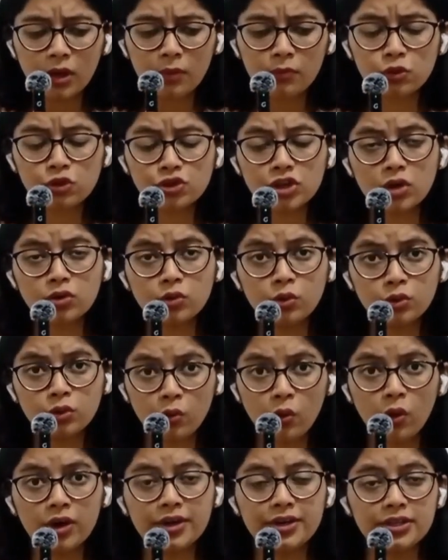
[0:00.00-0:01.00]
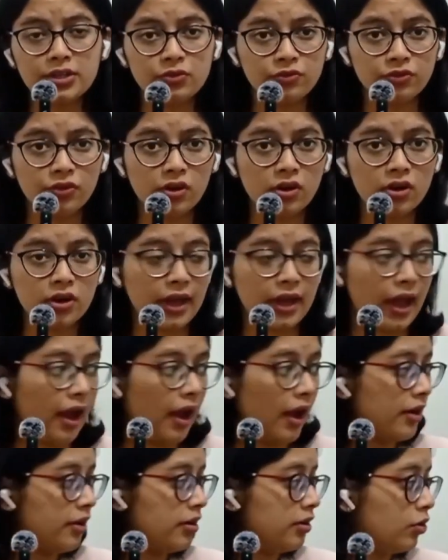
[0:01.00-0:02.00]
push out good quality work
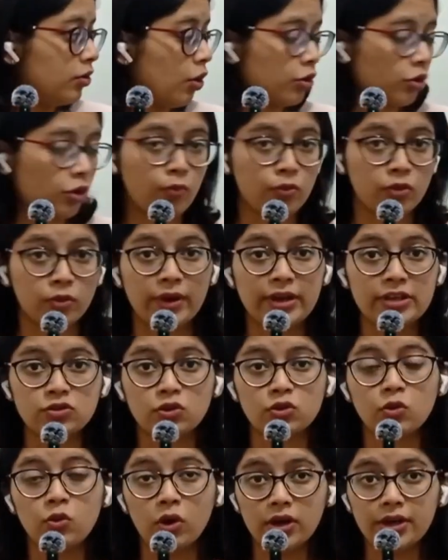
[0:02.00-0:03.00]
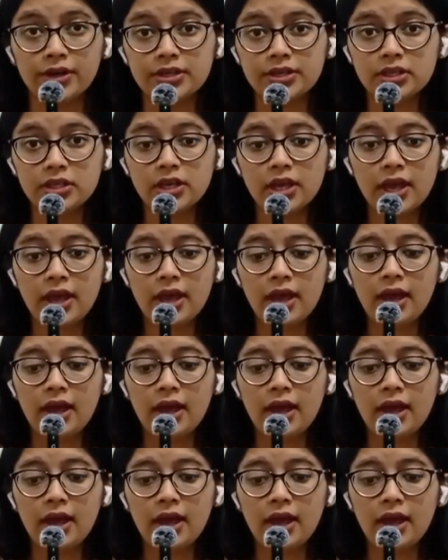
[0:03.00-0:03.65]
and not compromise on quality,